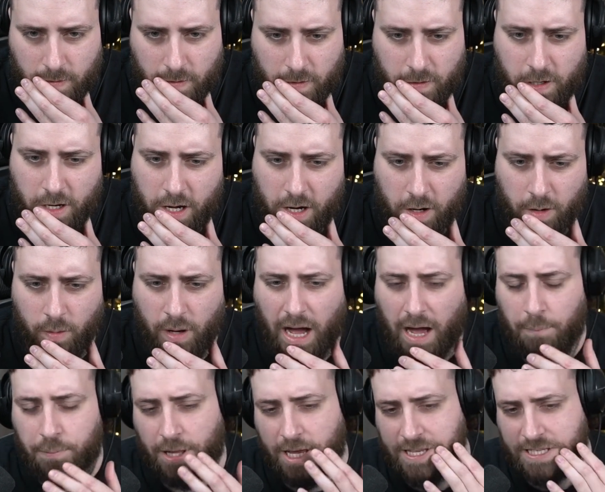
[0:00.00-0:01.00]
No,
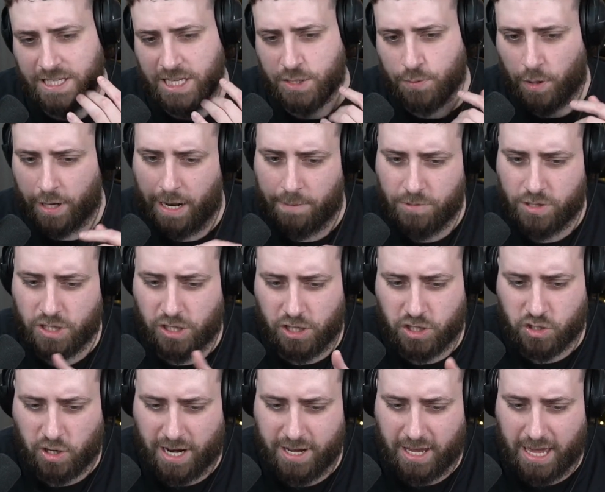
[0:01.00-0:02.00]
I'll play it to this one. I'm just going to
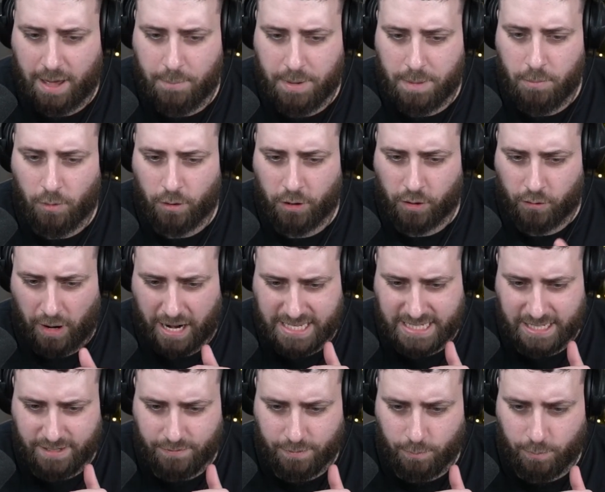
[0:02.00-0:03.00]
try and get a bit more
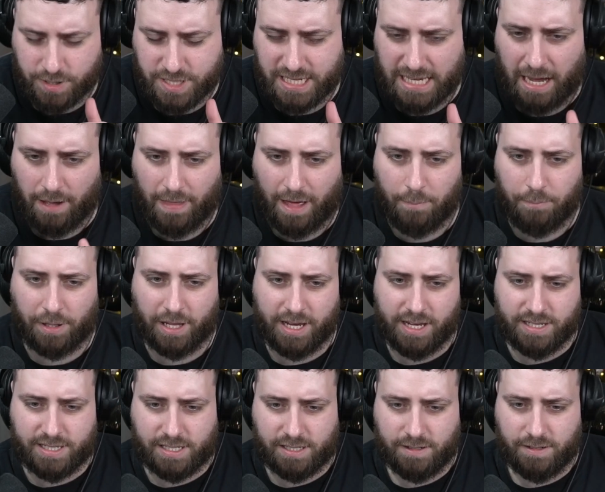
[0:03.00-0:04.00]
aggressive, and we'll see how that
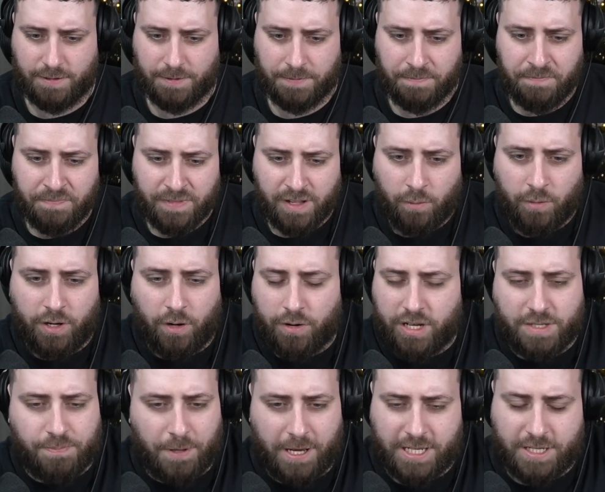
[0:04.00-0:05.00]
plays. We don't need
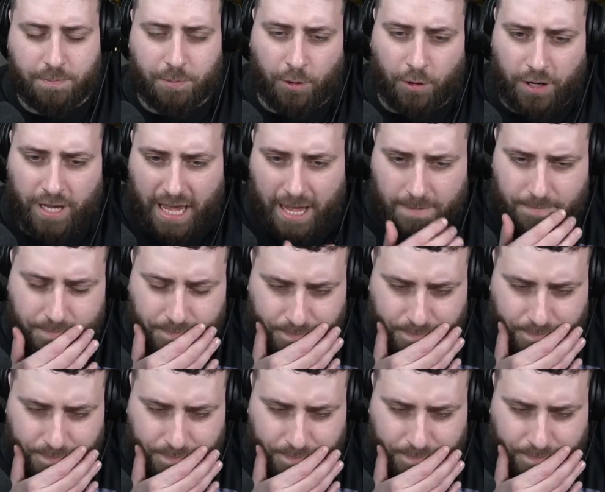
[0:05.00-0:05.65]
to play supporter yet.